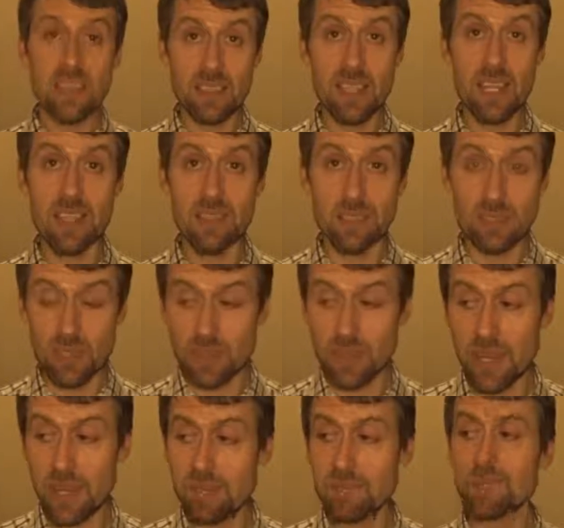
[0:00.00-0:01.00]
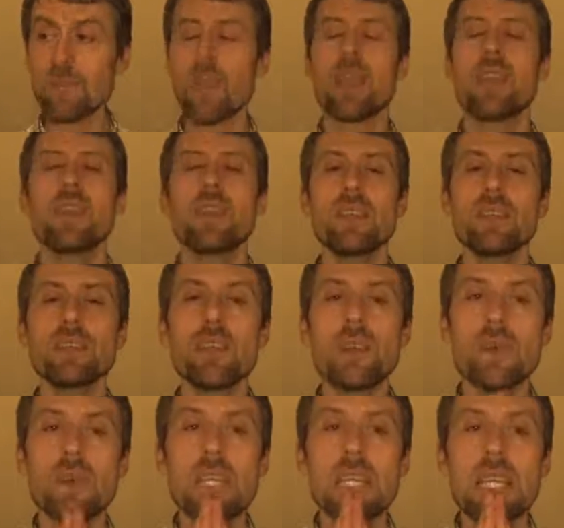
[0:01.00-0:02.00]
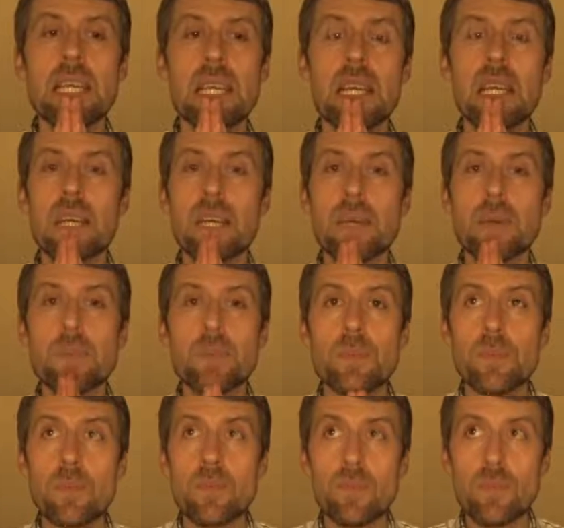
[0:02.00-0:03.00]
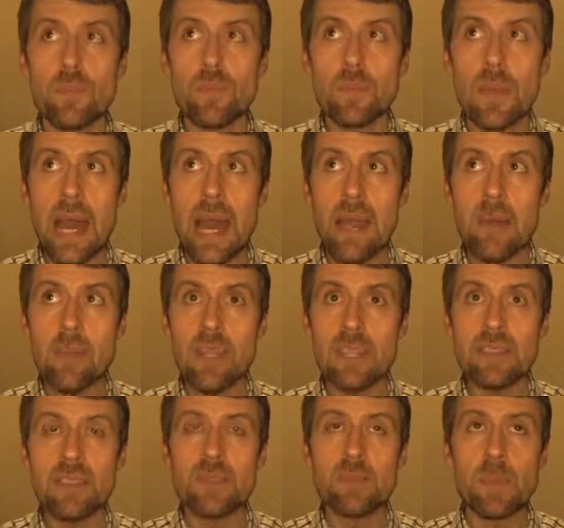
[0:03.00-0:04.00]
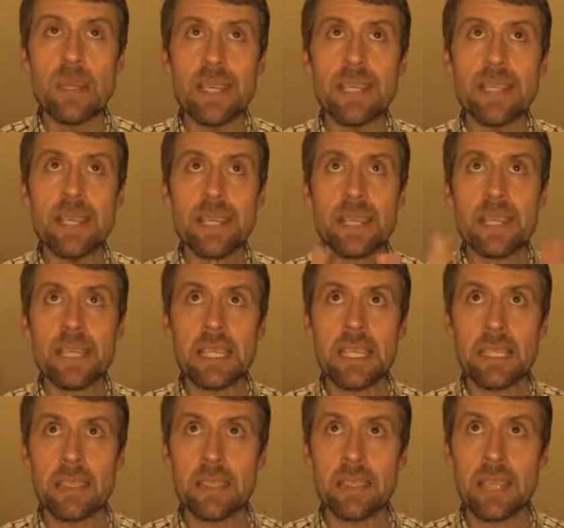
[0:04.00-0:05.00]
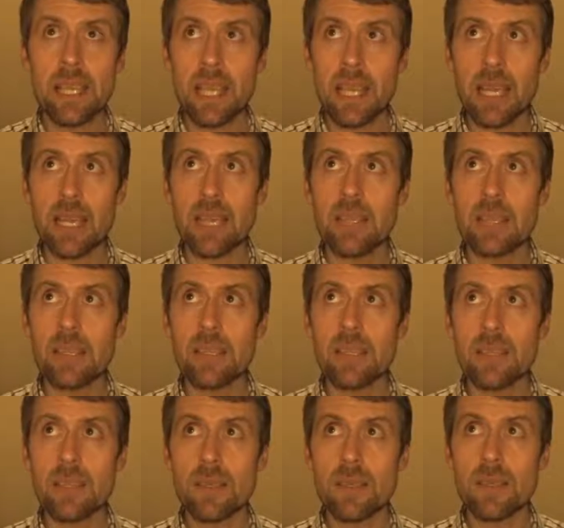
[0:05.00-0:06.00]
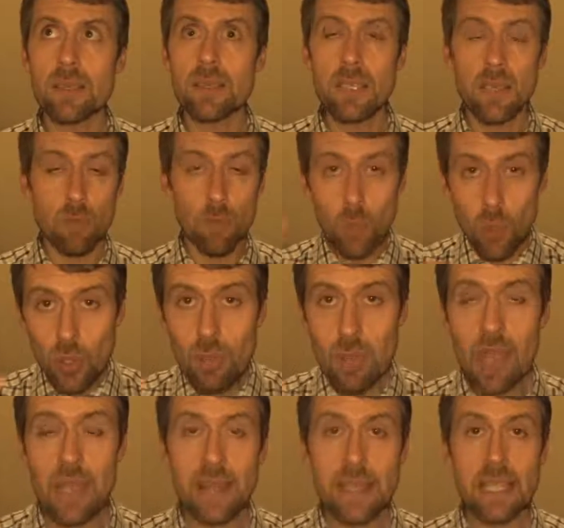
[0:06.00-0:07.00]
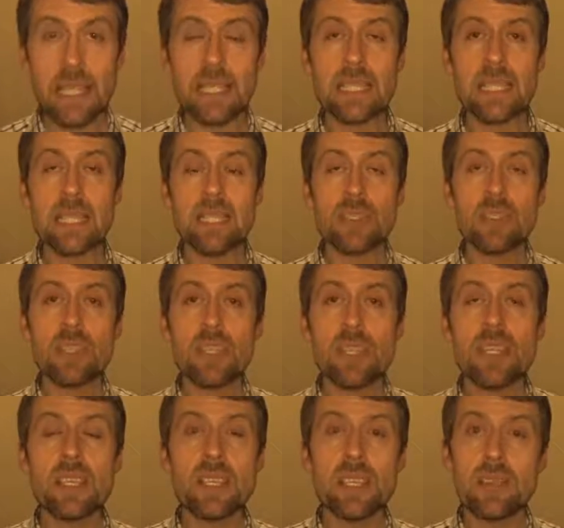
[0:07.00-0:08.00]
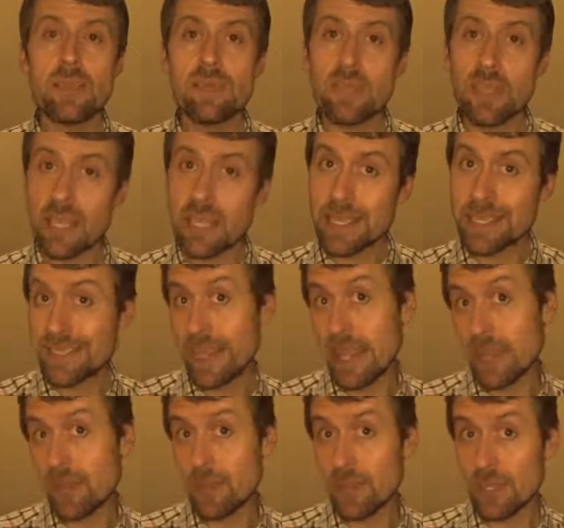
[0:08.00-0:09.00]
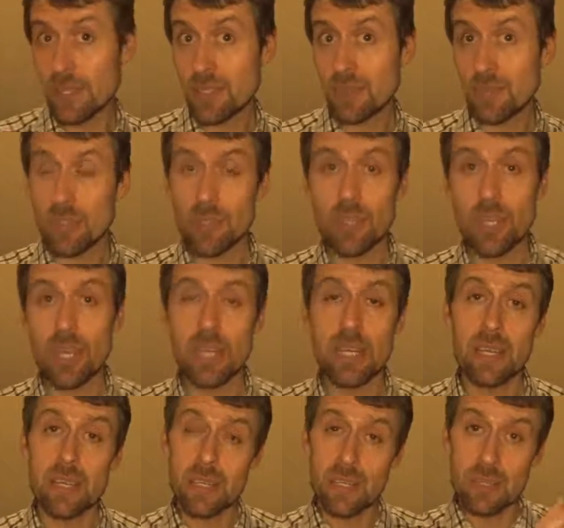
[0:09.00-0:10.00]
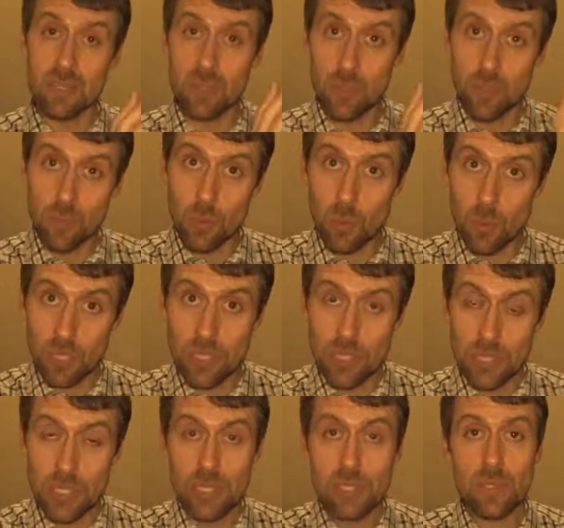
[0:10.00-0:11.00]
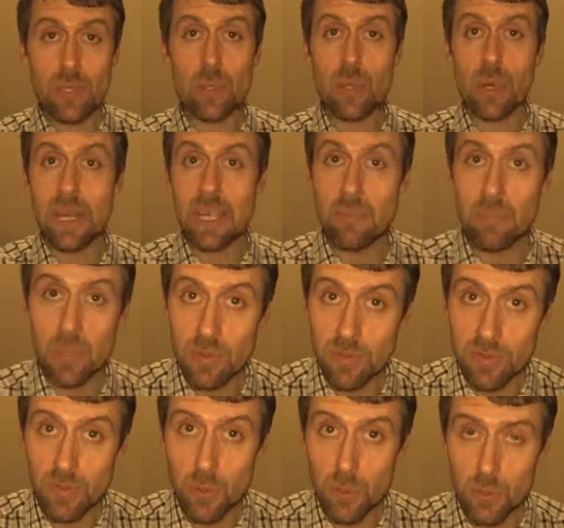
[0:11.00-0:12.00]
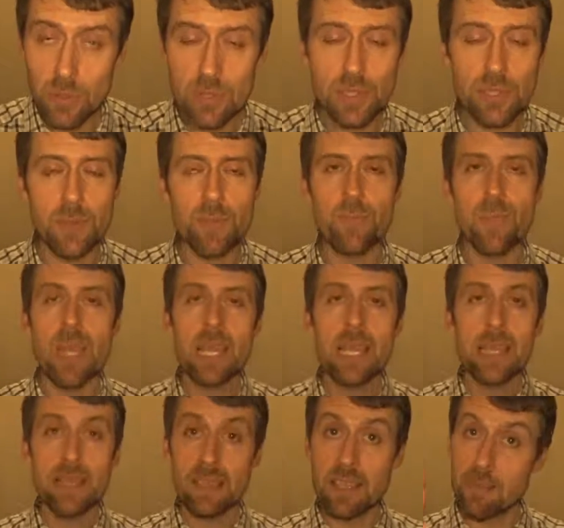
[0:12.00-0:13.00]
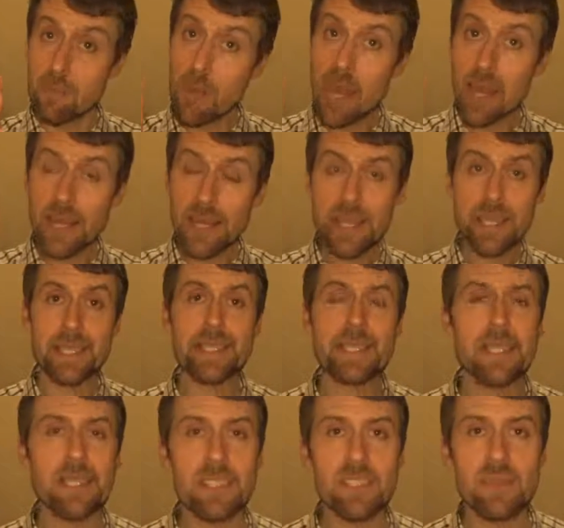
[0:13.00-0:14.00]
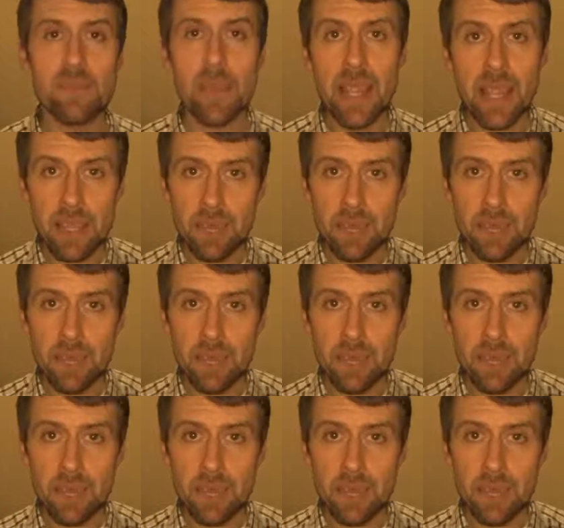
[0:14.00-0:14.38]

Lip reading: industry. So, I've been splitting the world market in three different categories, which are the workers or labor force, the market that is made